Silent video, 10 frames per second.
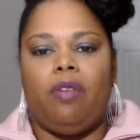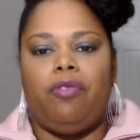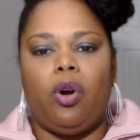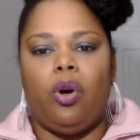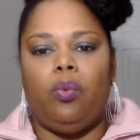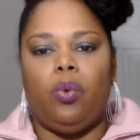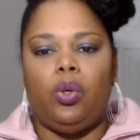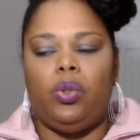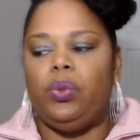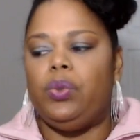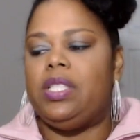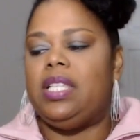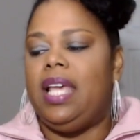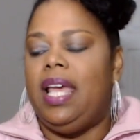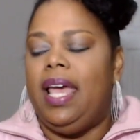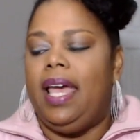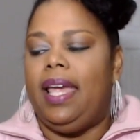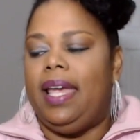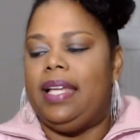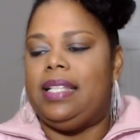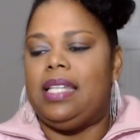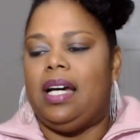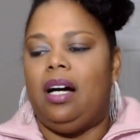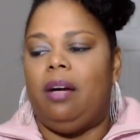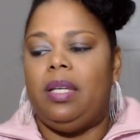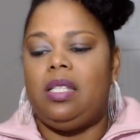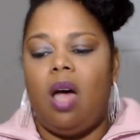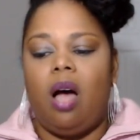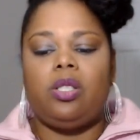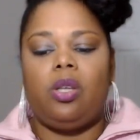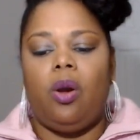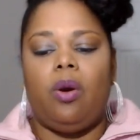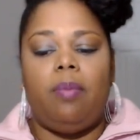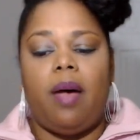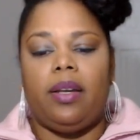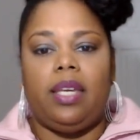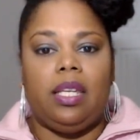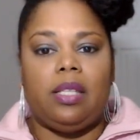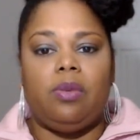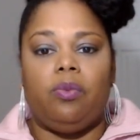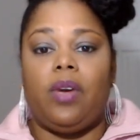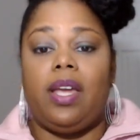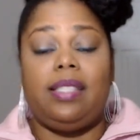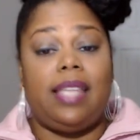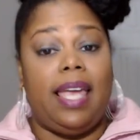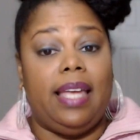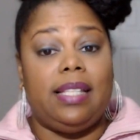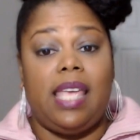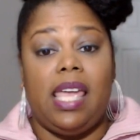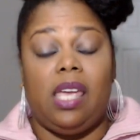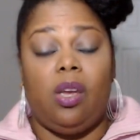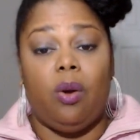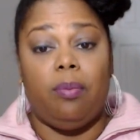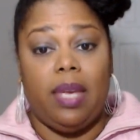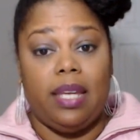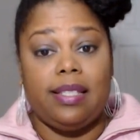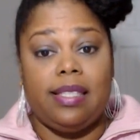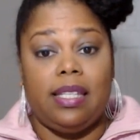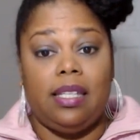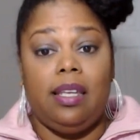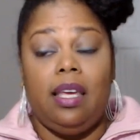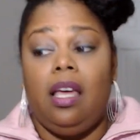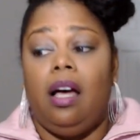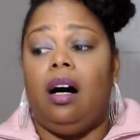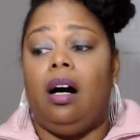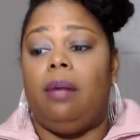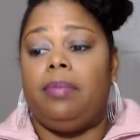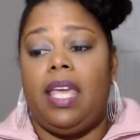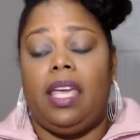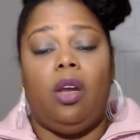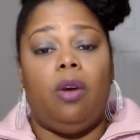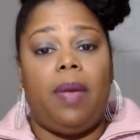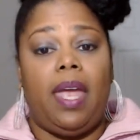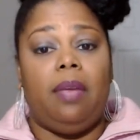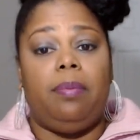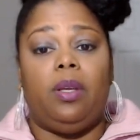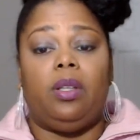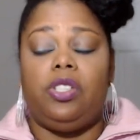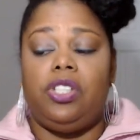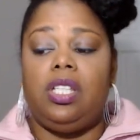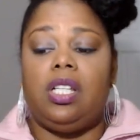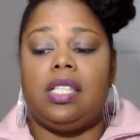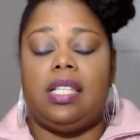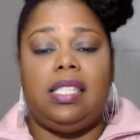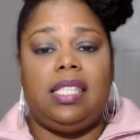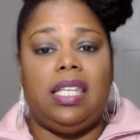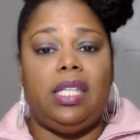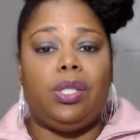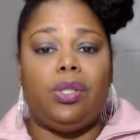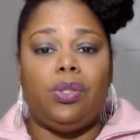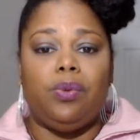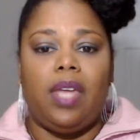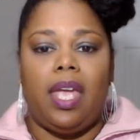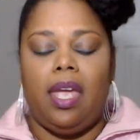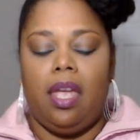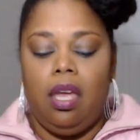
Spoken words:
for her wounds. And he talks to her about getting some rest and taking her medicine, taking her pain pill. And she does concede to do that.